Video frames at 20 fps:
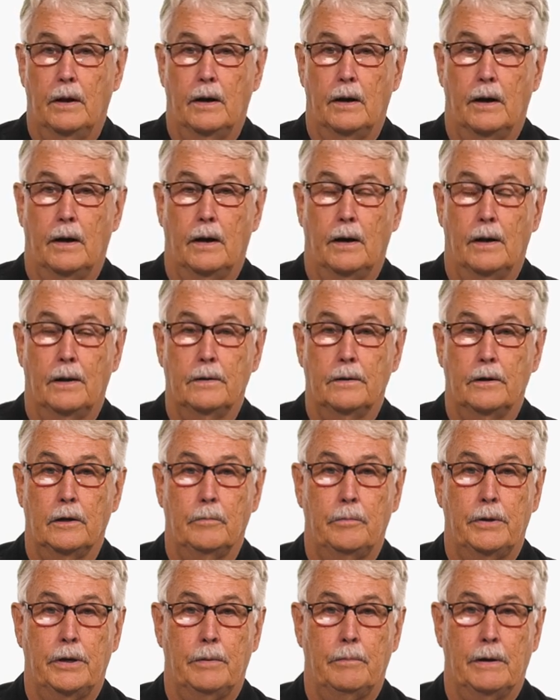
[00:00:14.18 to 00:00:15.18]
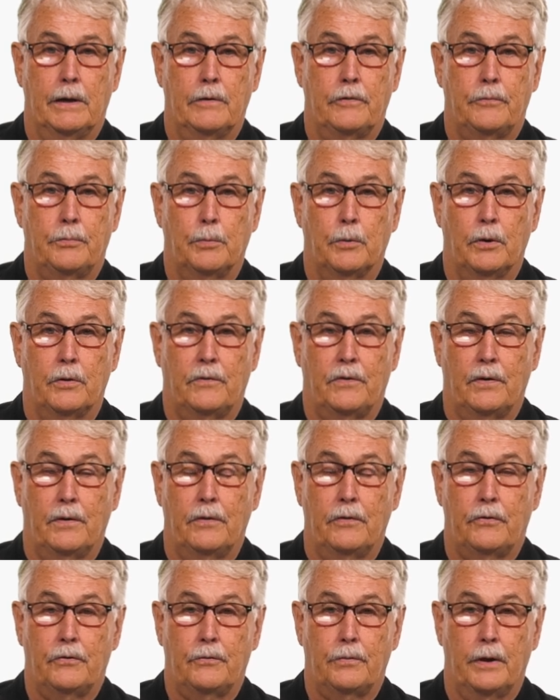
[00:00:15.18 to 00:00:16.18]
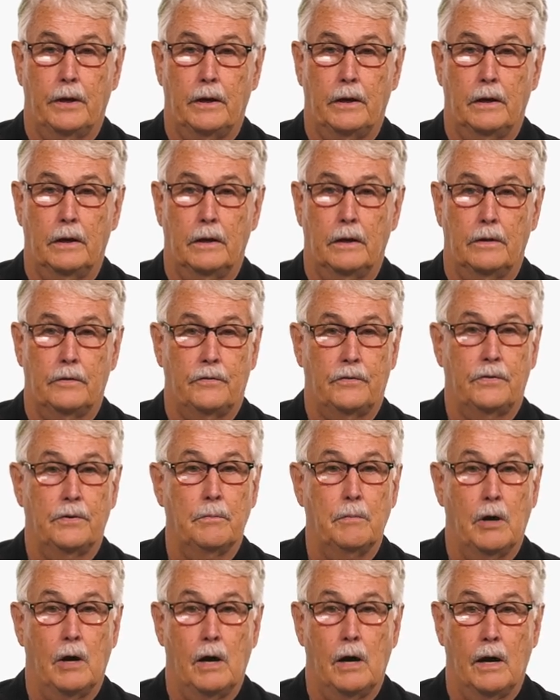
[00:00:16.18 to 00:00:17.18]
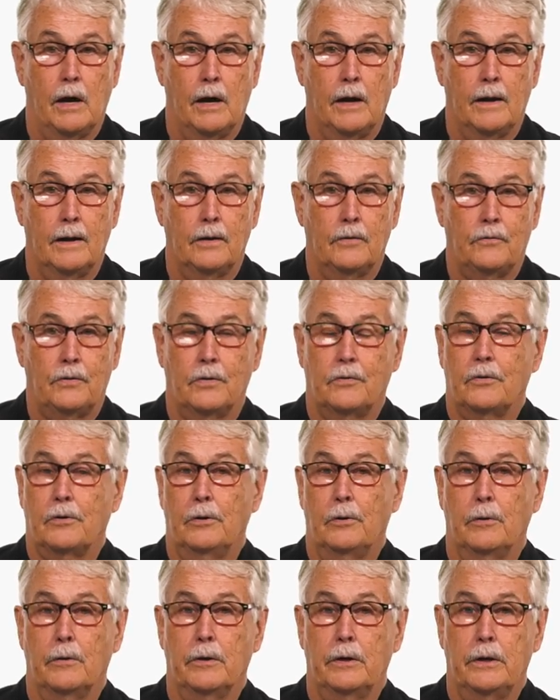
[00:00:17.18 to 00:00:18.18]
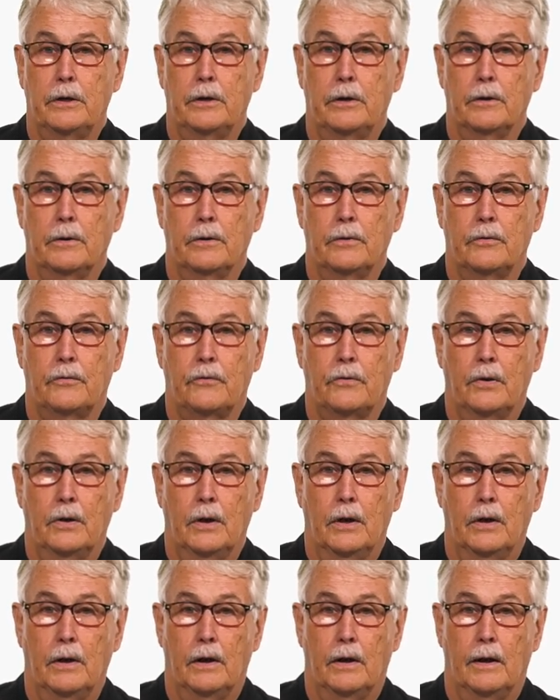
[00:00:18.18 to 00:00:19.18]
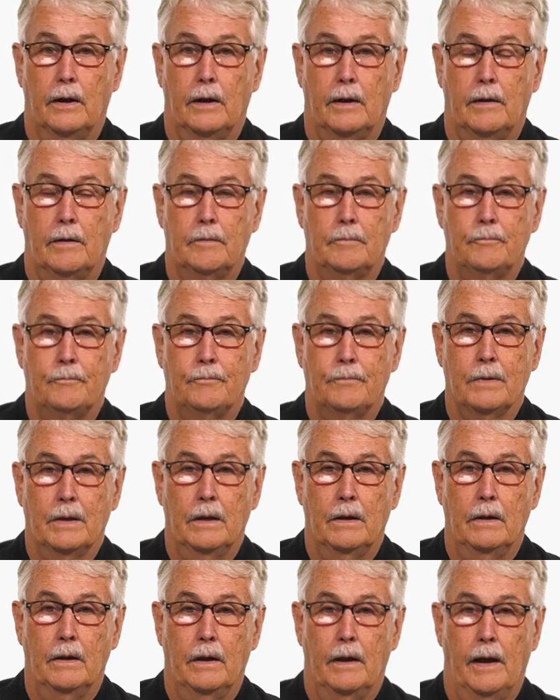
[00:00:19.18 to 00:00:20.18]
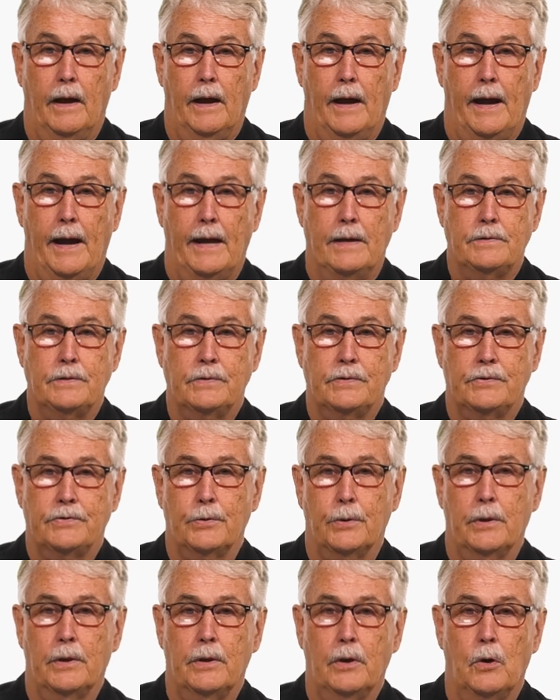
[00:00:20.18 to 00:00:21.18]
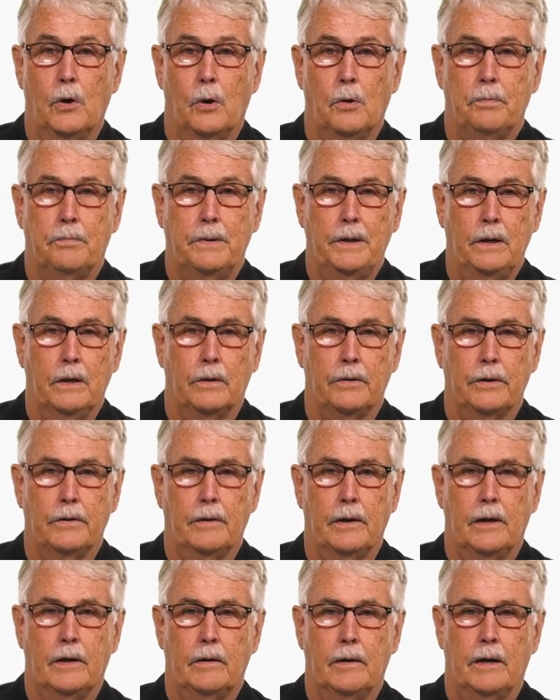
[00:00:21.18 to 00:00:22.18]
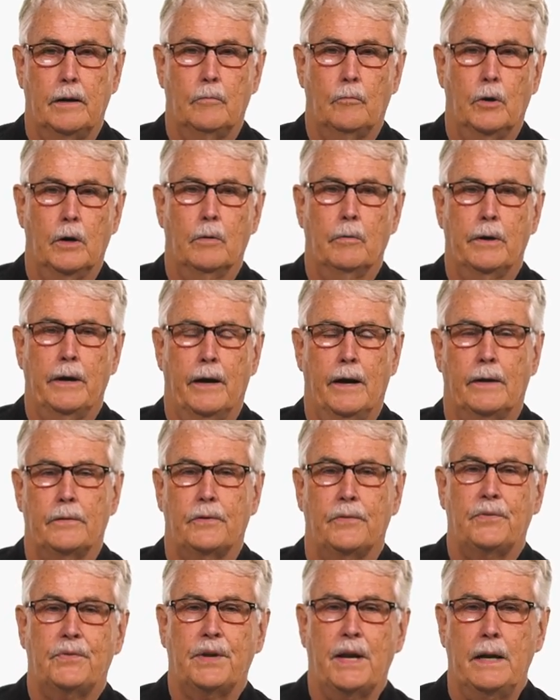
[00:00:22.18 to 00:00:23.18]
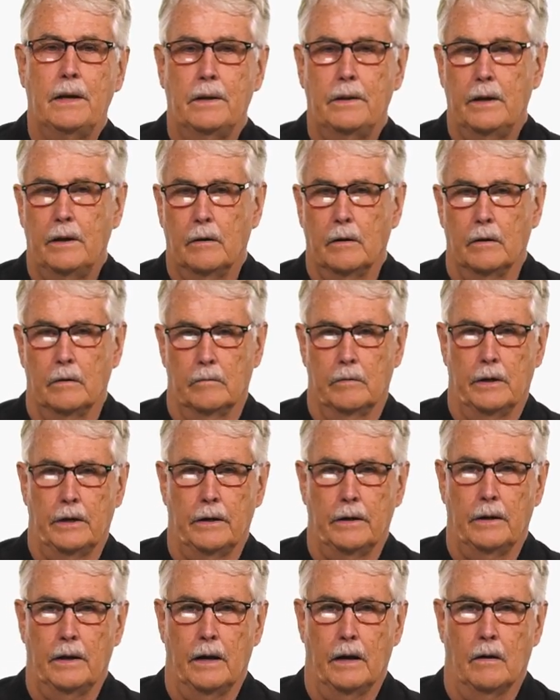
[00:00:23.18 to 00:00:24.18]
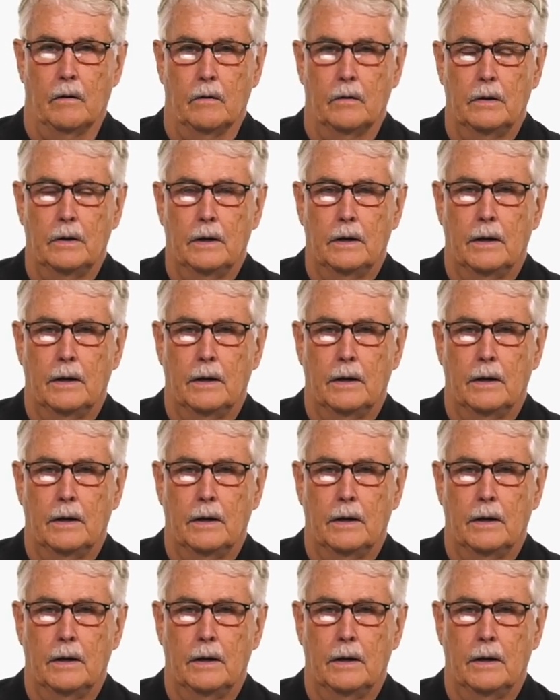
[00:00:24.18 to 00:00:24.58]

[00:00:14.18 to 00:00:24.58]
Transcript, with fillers: uh, a little bit about Sports Illustrated, its demise, its glory years, um, and just sort of the whole field and, and, and where we're at, the state of the art right now.